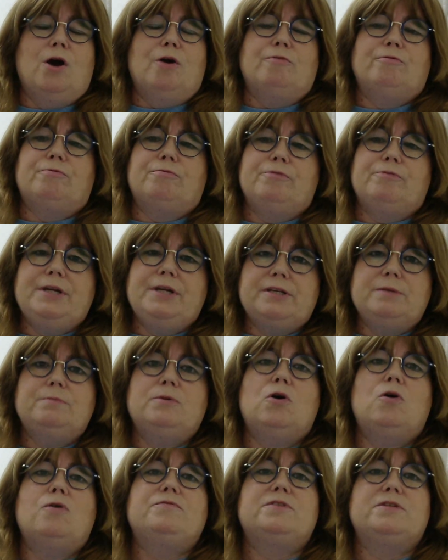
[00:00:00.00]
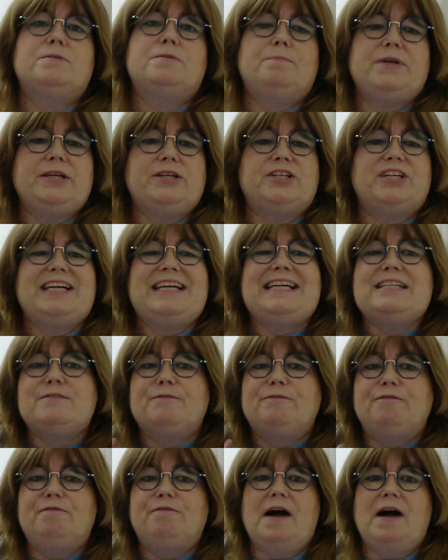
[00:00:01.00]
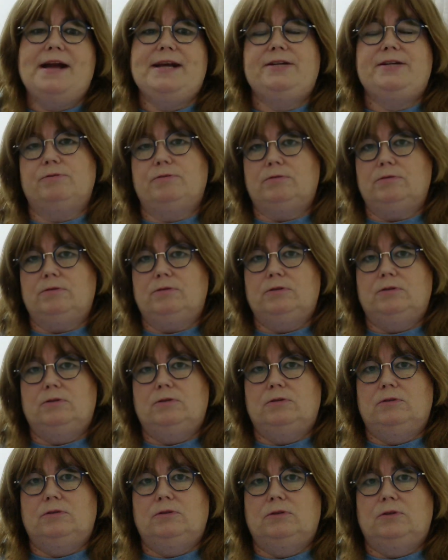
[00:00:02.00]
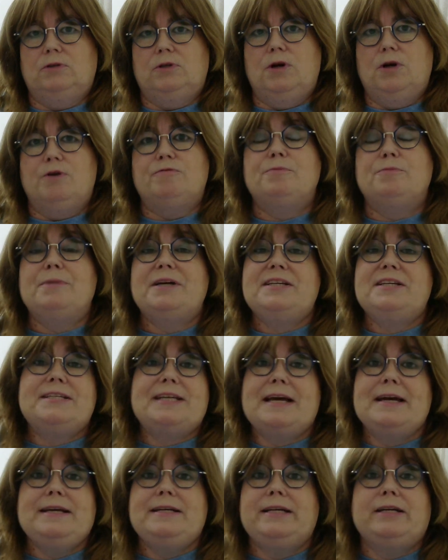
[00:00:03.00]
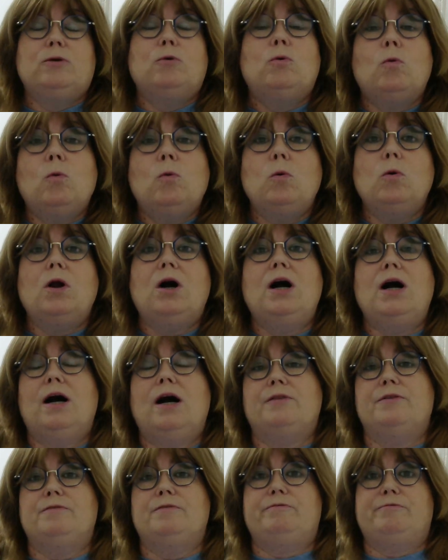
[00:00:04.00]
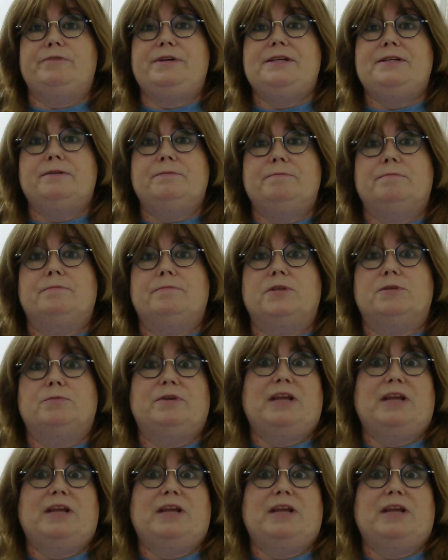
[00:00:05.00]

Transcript: Freedom of speech is vital for maintaining all our other freedoms.